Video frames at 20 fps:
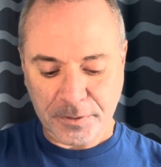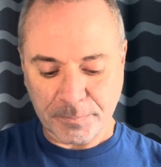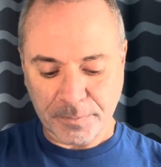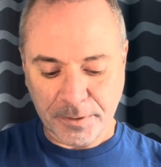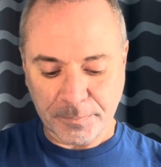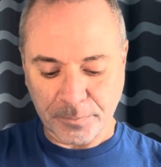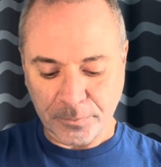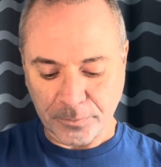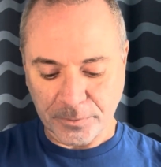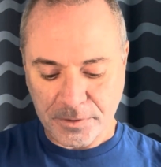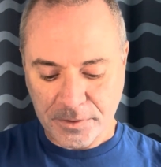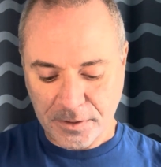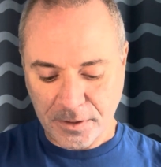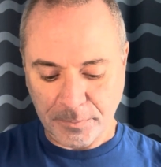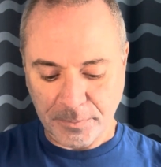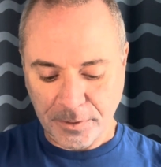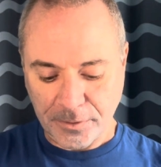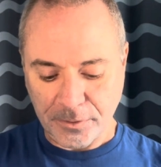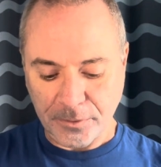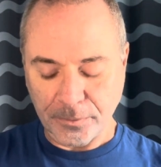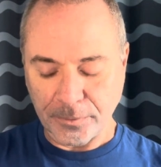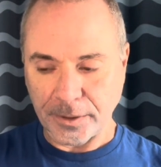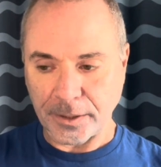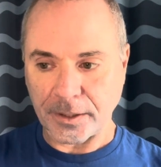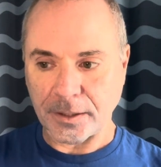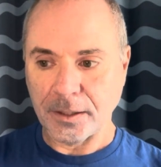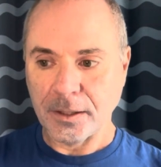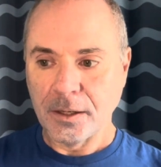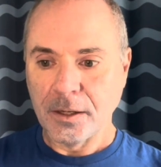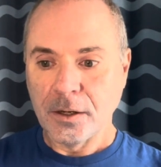People would see me
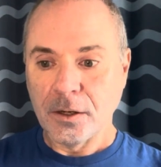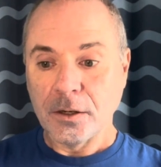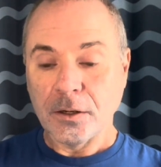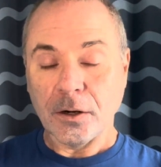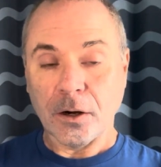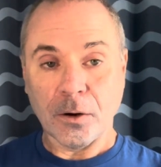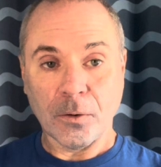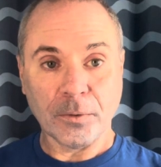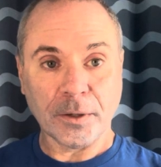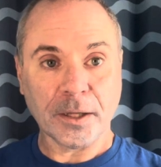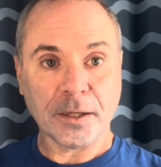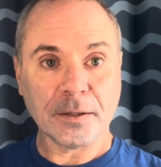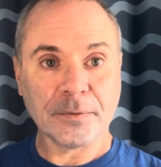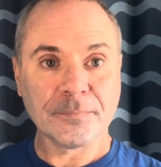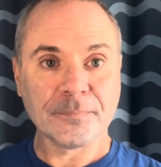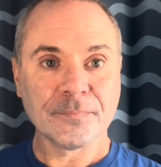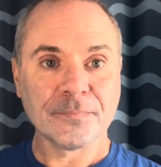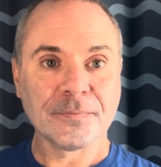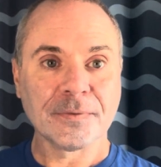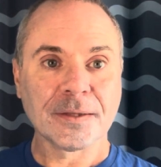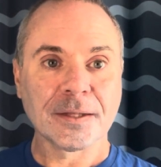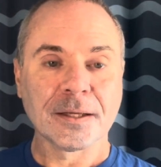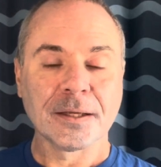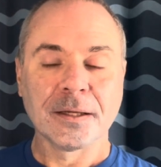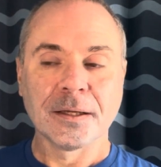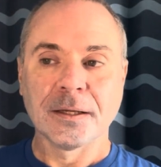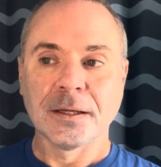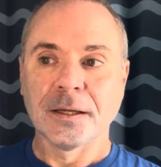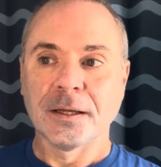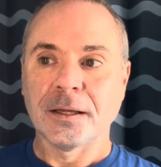doing honing.
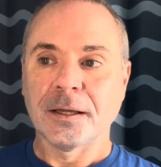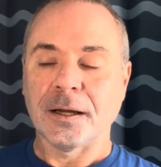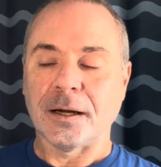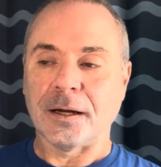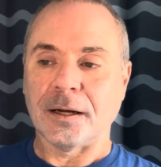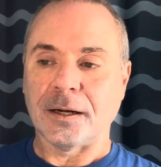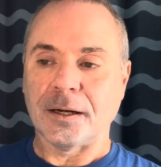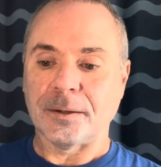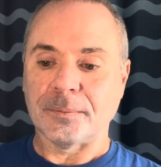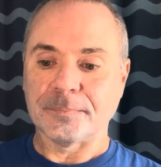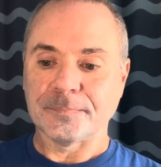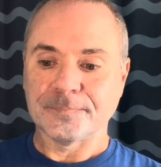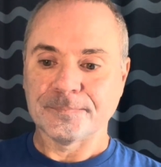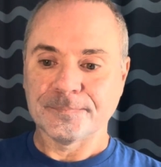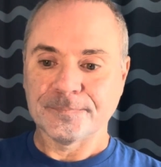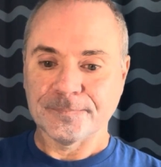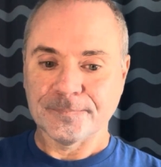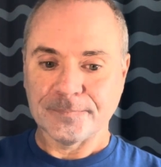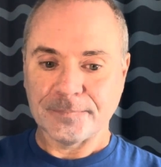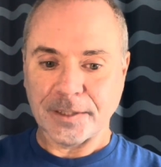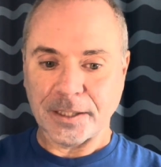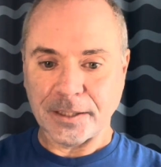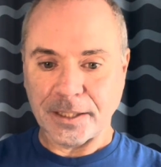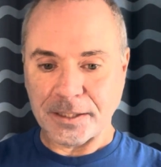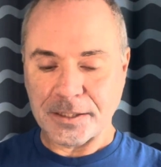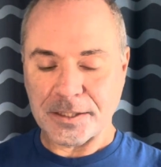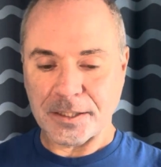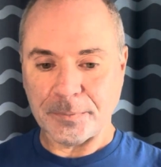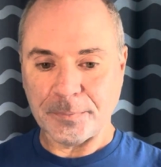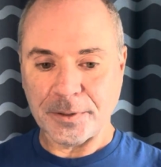Then they'd
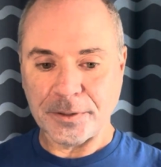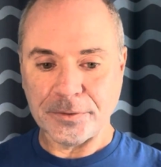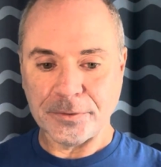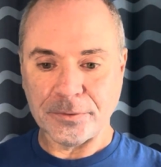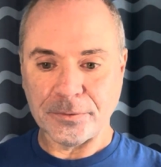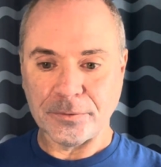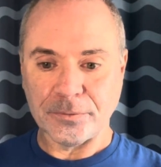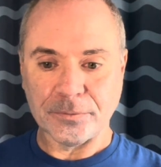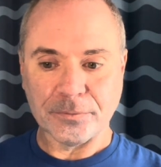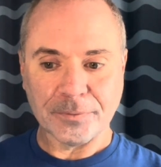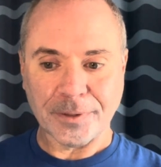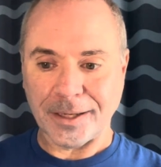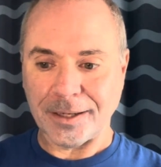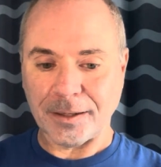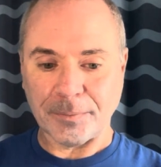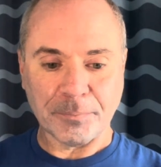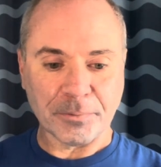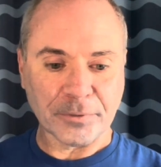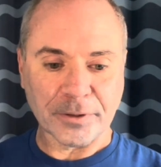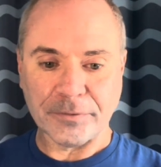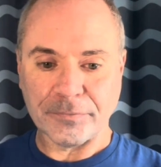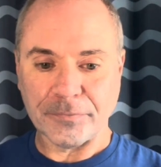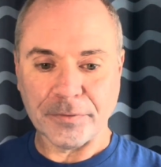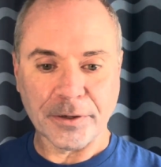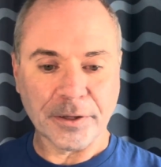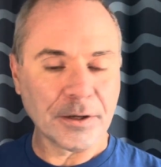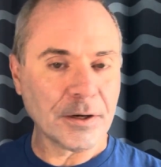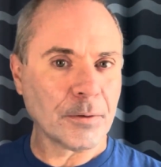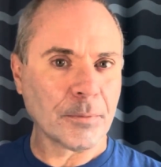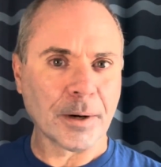see me I had a brief
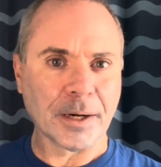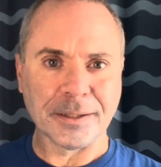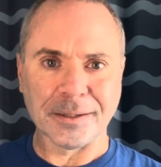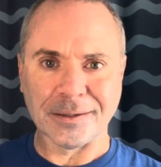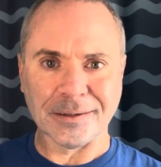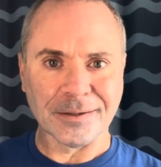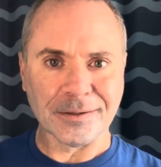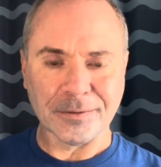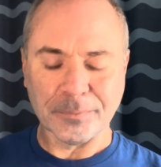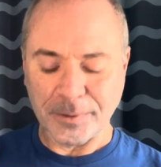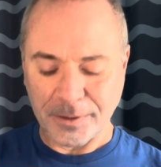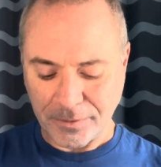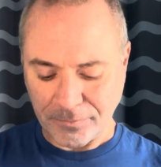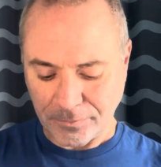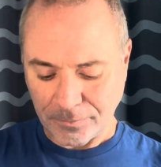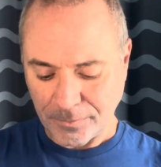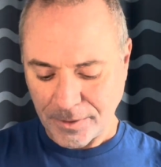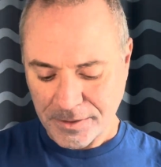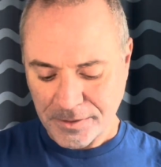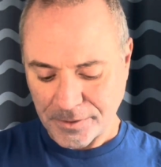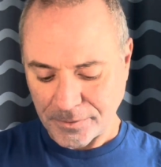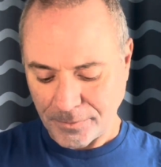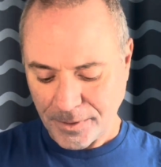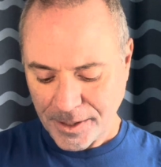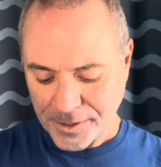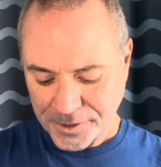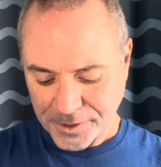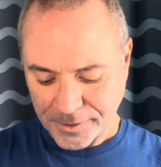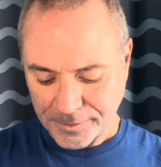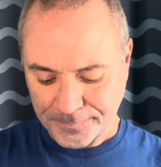video where I did a little bit of a
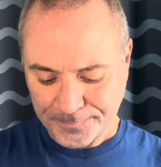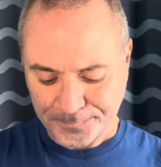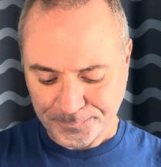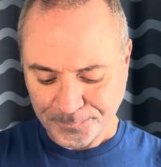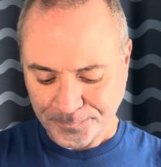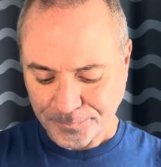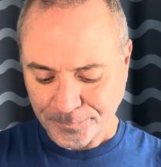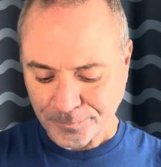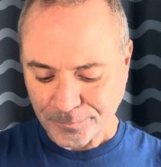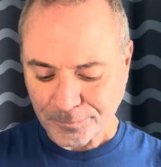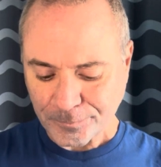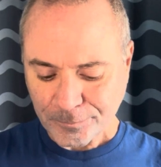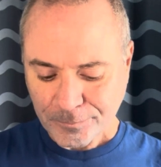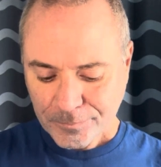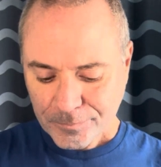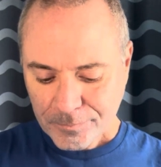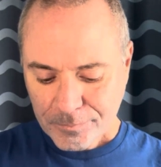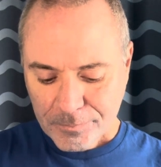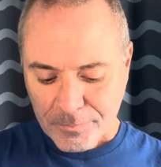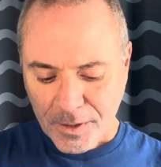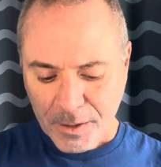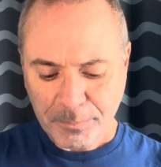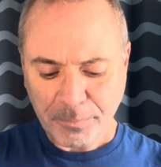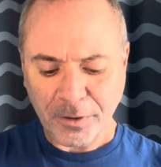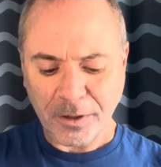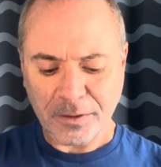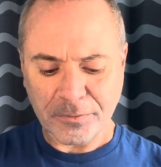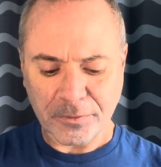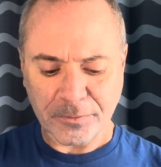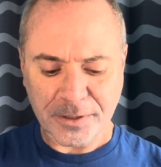restoration,
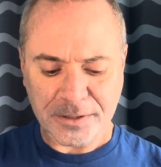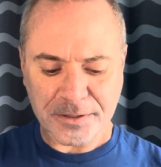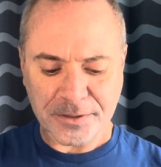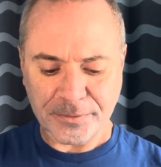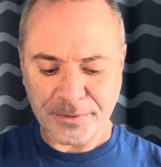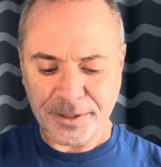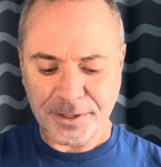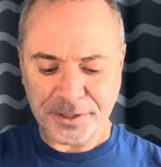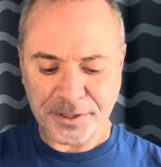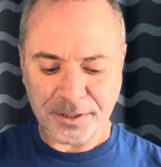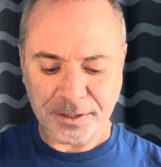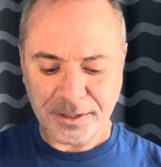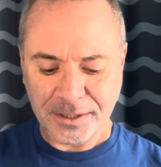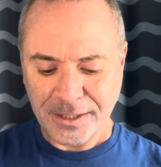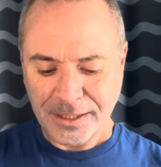part of a restoration.